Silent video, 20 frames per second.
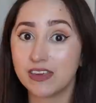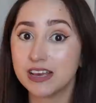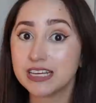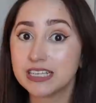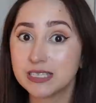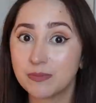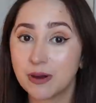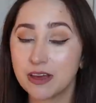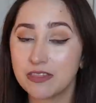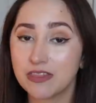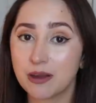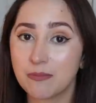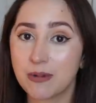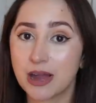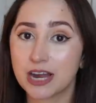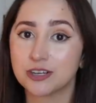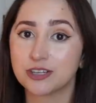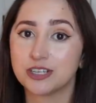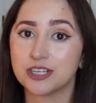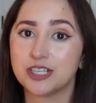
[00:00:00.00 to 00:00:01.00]
This month I'm
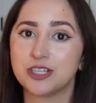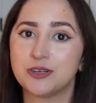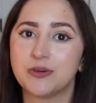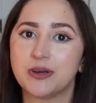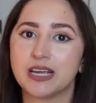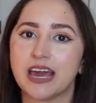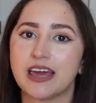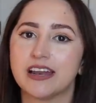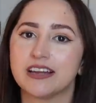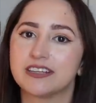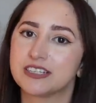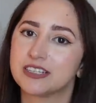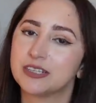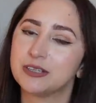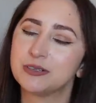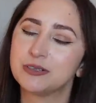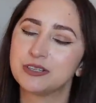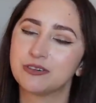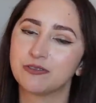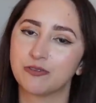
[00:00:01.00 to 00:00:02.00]
actually doing an
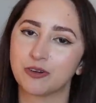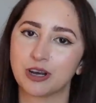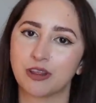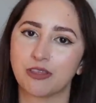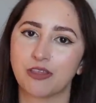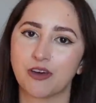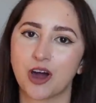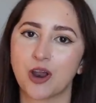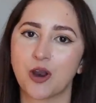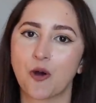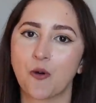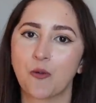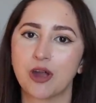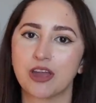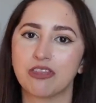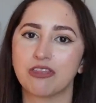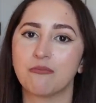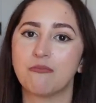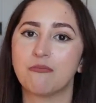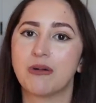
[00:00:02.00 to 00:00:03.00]
exclusive readathon
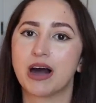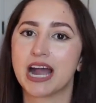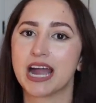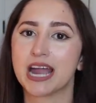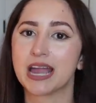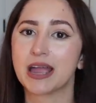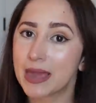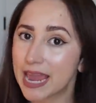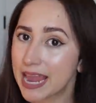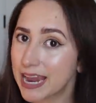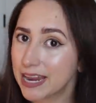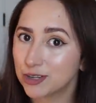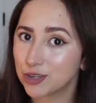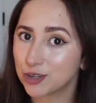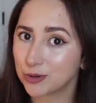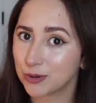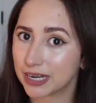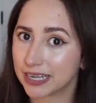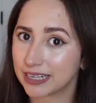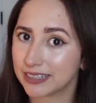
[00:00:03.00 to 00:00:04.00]
with my
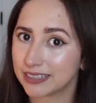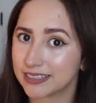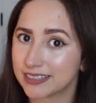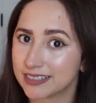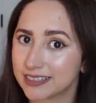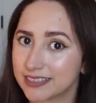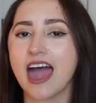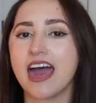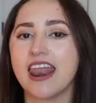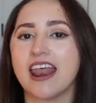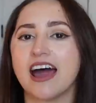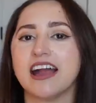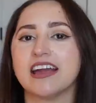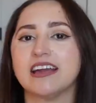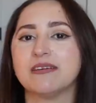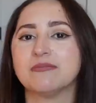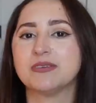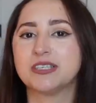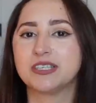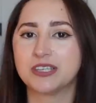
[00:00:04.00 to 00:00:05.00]
patrons and I
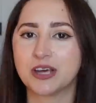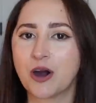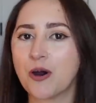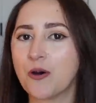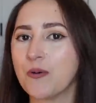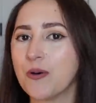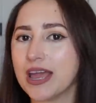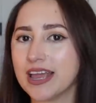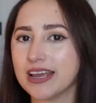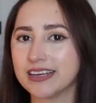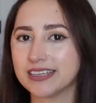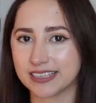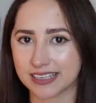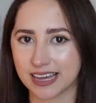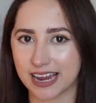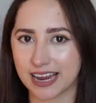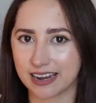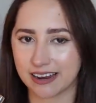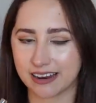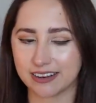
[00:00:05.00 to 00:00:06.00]
am so
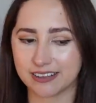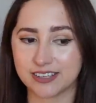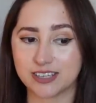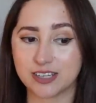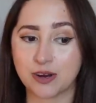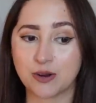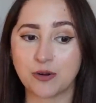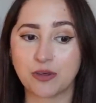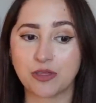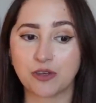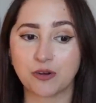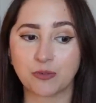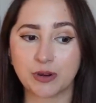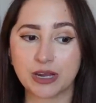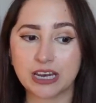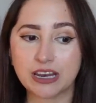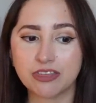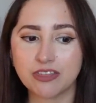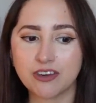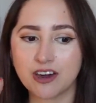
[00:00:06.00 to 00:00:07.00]
excited. So the
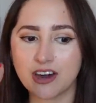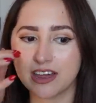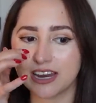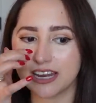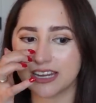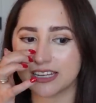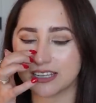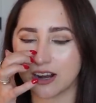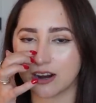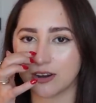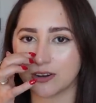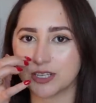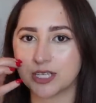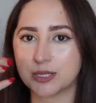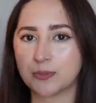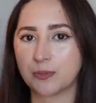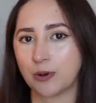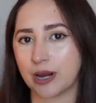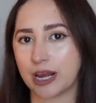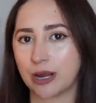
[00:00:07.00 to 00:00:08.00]
readathon is our
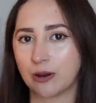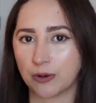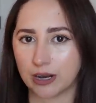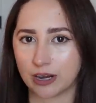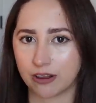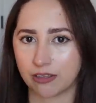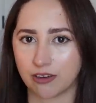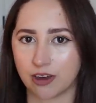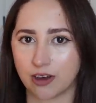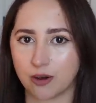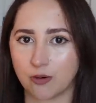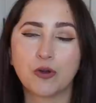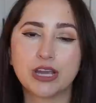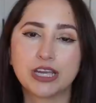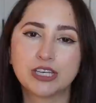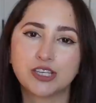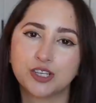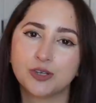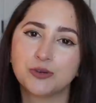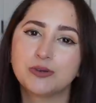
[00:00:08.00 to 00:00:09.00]
spring readathon.
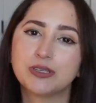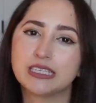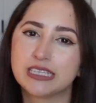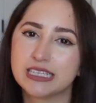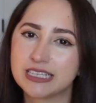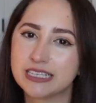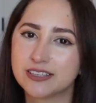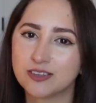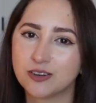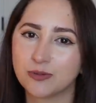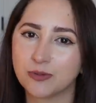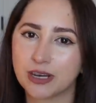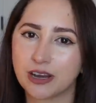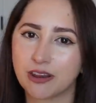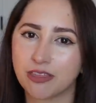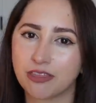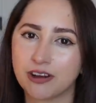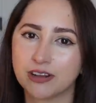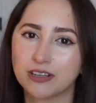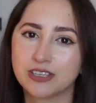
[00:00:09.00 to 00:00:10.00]
We do seasonal
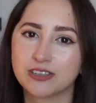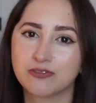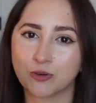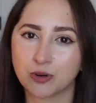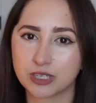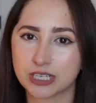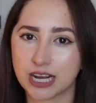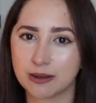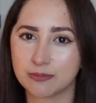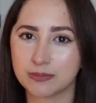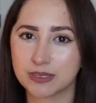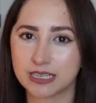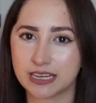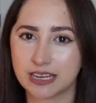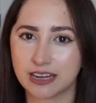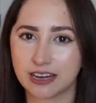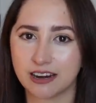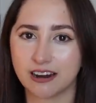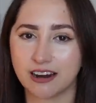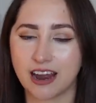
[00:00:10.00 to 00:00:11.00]
readathons four times a
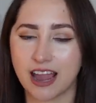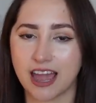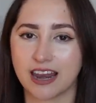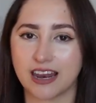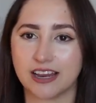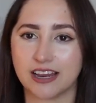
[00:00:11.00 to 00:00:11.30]
year and